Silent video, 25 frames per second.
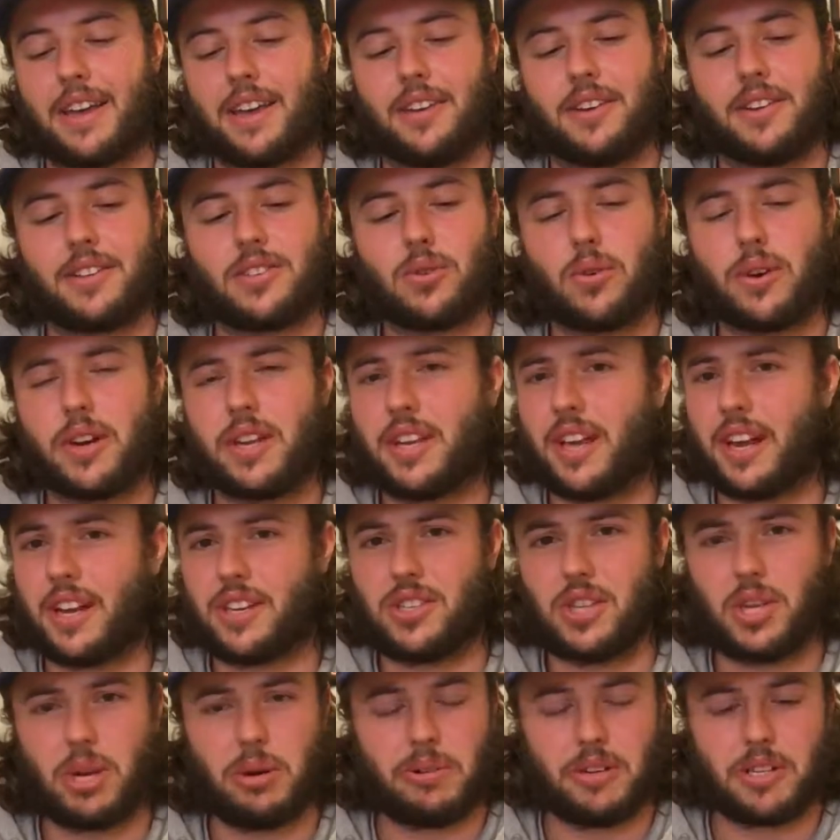and it's already got a
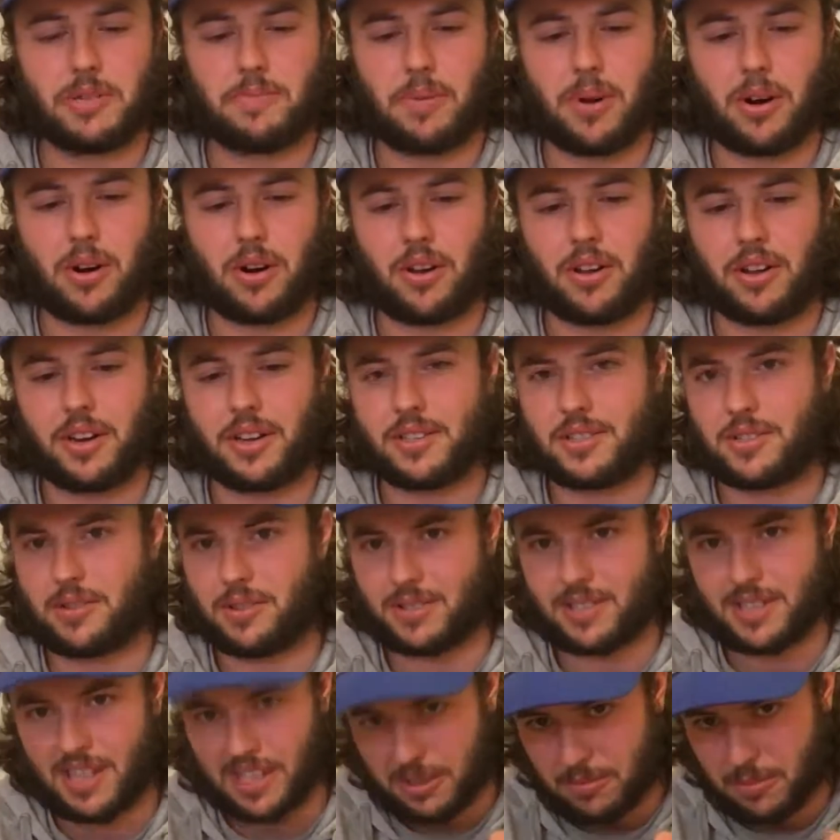2-inch barrel on it, so
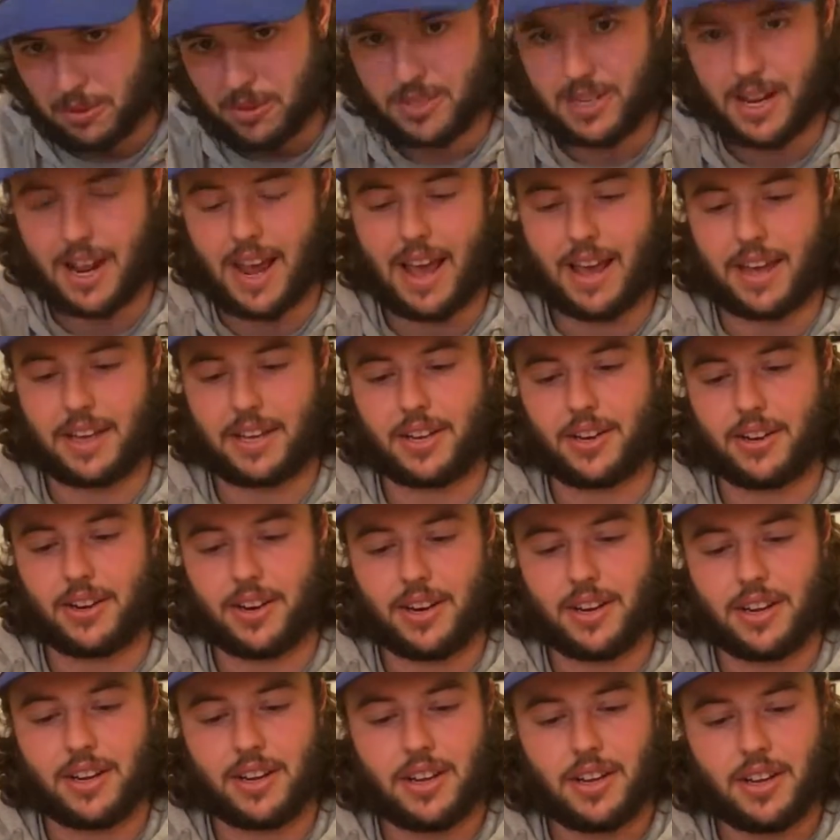it's not the most
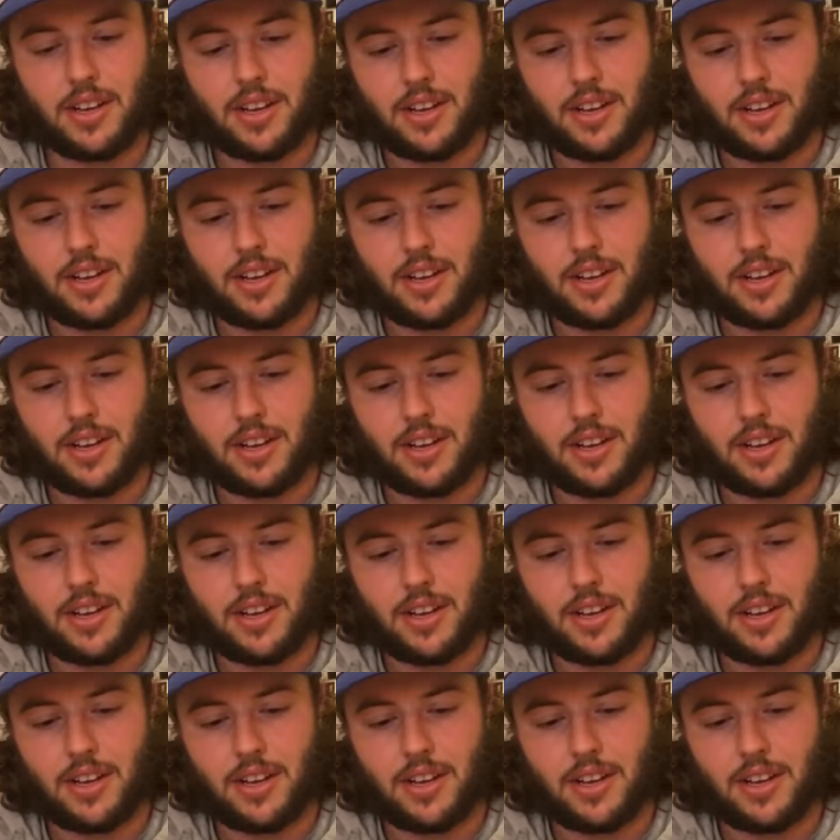accurate.